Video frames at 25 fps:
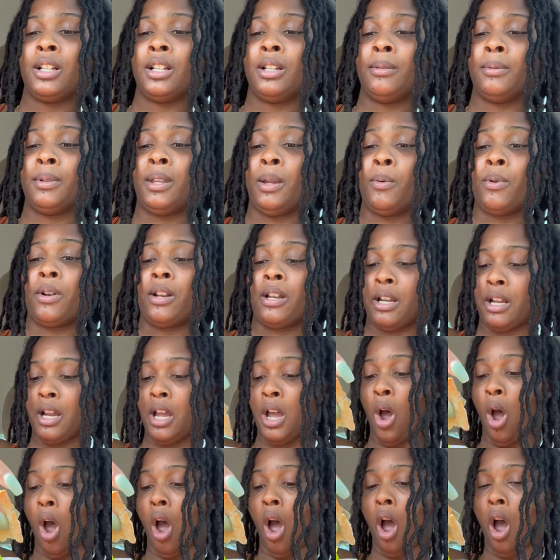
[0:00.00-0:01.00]
but they wanted
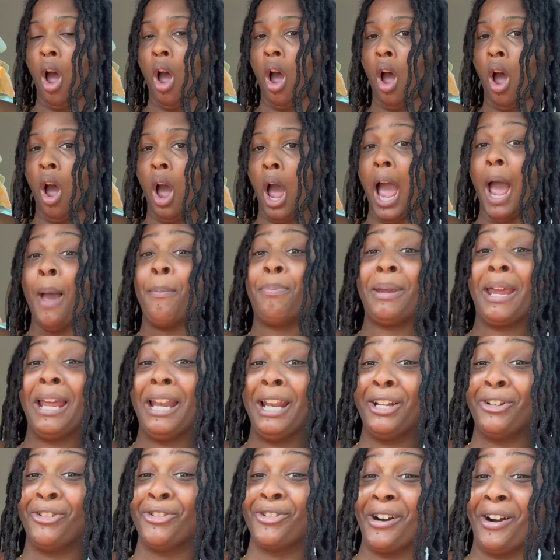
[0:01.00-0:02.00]
to, I'm
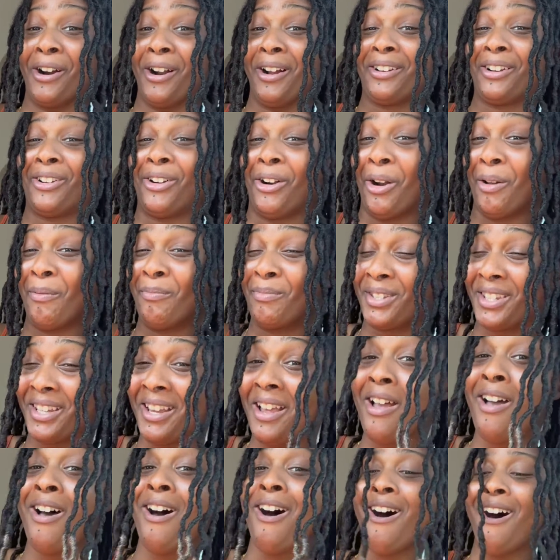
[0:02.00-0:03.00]
getting drunk
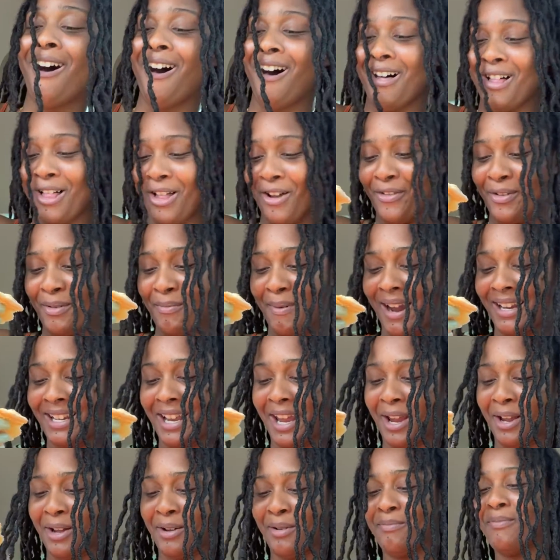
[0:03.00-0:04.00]
all over my
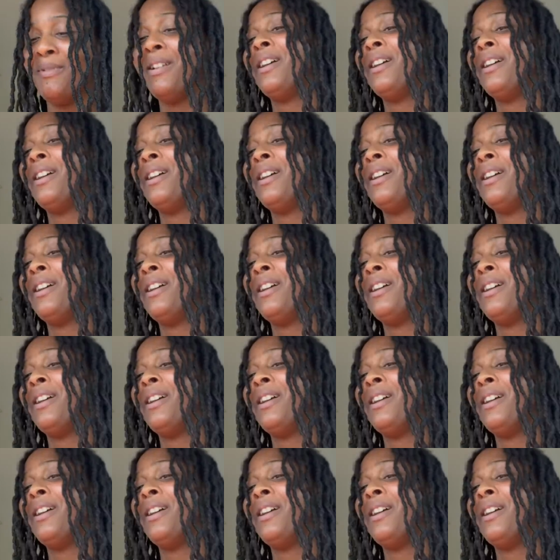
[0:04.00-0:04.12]
damn